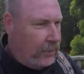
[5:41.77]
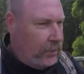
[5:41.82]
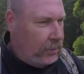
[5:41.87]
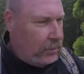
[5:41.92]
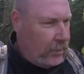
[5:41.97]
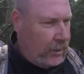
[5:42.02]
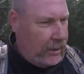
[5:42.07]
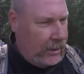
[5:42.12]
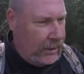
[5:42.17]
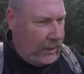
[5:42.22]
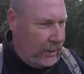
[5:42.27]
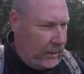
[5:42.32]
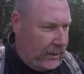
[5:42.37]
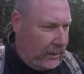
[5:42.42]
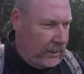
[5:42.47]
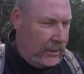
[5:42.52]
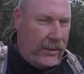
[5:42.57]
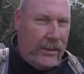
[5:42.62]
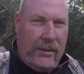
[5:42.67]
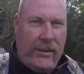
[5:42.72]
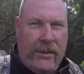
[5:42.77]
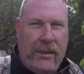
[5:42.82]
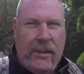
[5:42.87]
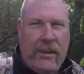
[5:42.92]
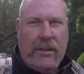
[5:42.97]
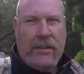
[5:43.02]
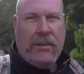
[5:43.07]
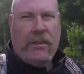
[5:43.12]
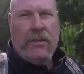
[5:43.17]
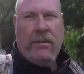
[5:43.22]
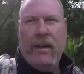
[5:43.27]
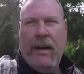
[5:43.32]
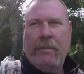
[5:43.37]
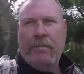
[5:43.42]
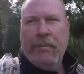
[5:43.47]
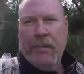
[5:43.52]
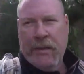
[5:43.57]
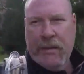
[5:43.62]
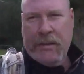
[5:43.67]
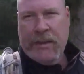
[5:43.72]
of all the crap
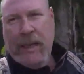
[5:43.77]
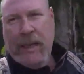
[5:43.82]
that's